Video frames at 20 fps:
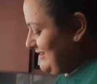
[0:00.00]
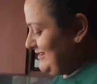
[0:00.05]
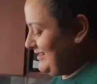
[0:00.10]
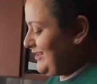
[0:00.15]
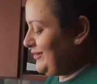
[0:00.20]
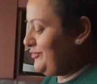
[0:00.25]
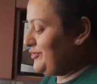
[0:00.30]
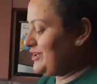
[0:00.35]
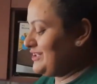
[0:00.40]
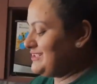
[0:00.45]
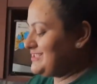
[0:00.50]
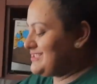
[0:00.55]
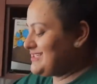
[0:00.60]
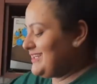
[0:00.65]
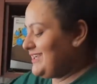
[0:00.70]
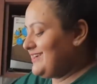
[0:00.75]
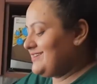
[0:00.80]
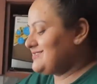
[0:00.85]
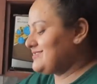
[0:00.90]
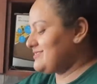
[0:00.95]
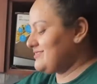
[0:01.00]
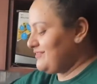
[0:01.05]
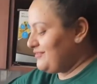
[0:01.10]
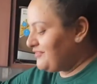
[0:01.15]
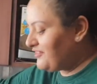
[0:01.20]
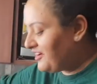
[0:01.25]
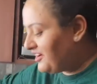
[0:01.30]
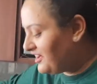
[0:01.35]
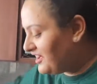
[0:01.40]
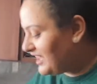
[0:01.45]
Different states,
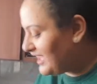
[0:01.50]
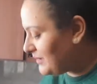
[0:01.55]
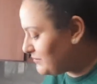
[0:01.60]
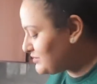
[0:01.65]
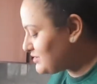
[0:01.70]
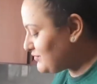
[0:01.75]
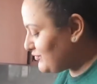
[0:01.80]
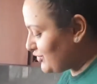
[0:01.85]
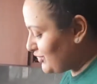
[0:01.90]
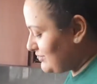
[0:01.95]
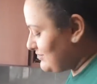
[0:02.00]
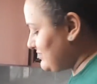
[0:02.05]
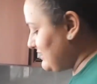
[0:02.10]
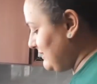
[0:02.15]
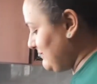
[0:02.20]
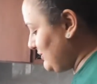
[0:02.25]
different names for this.